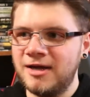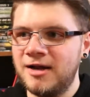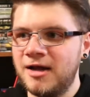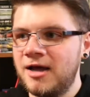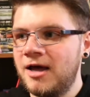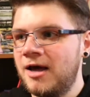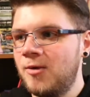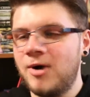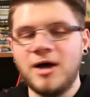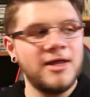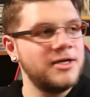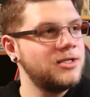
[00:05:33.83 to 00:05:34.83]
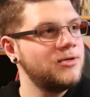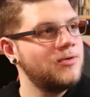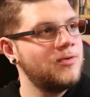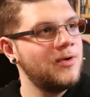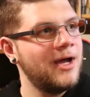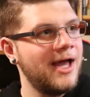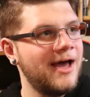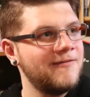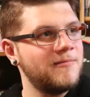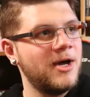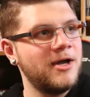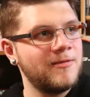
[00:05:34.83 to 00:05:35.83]
And while I do
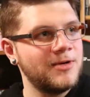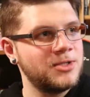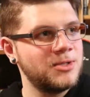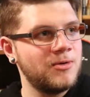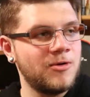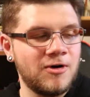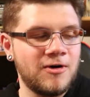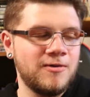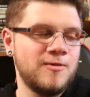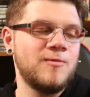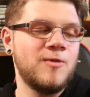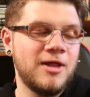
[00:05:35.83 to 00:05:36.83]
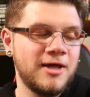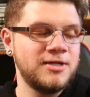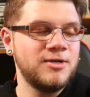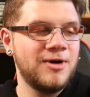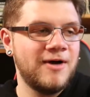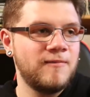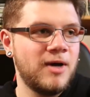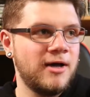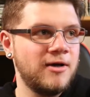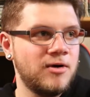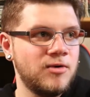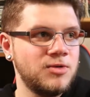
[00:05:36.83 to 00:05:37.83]
have my while I do have
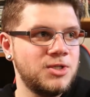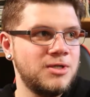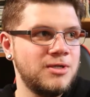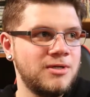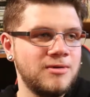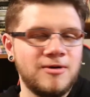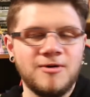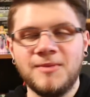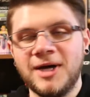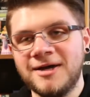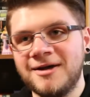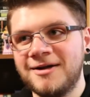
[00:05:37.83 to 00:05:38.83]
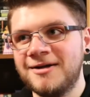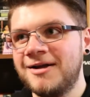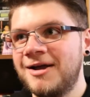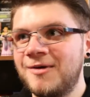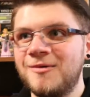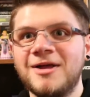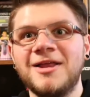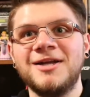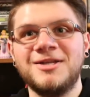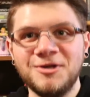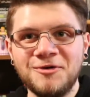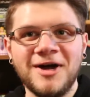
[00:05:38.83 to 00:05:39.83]
my OG, oh my god,
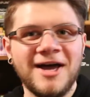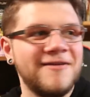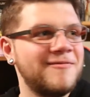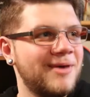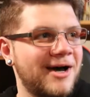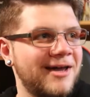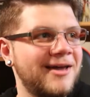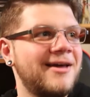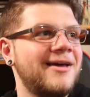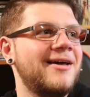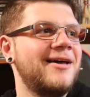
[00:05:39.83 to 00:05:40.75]
while I do have my